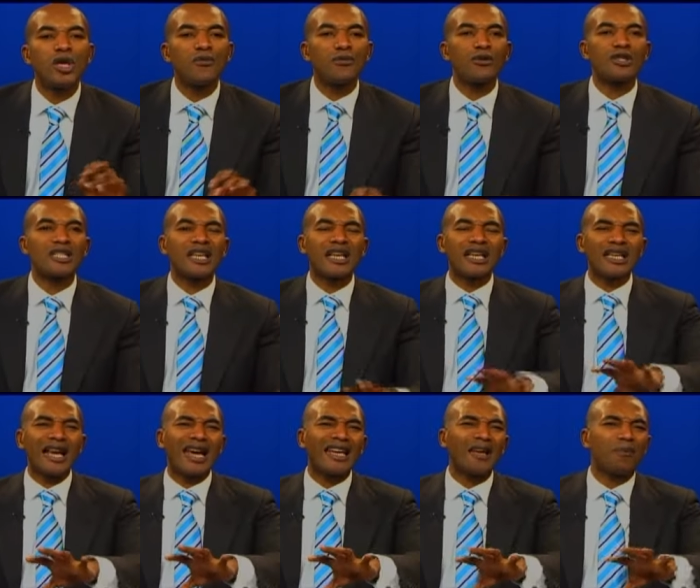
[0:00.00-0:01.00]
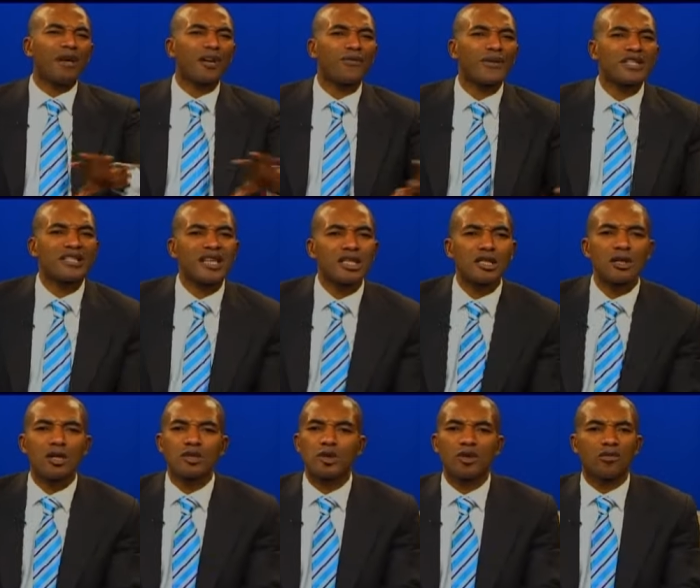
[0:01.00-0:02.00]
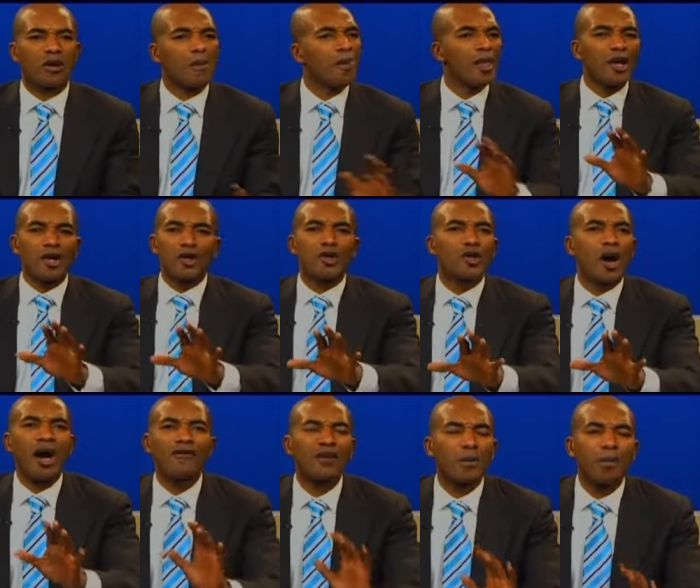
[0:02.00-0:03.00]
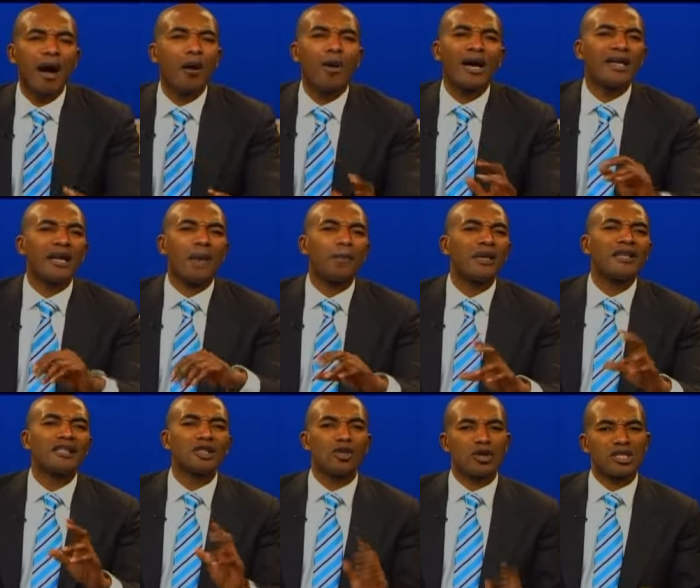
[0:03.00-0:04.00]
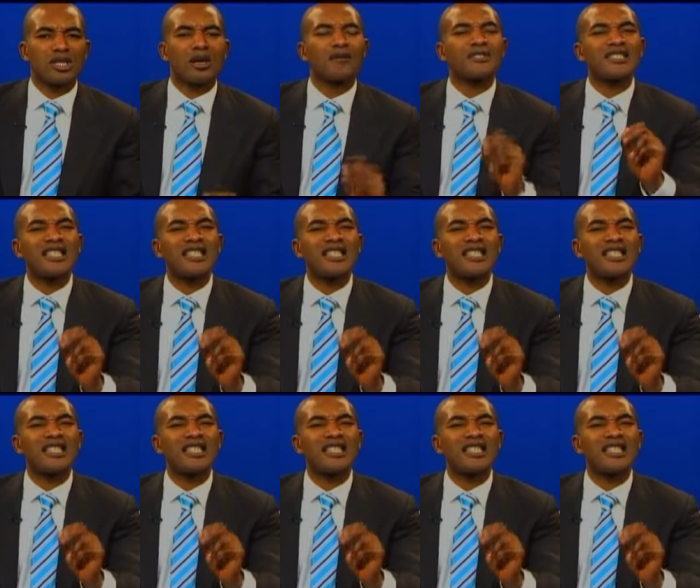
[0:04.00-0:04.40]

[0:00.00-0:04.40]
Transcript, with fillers: If you're seeking any manifestation or silver, you don't have the power and the ability in yourself.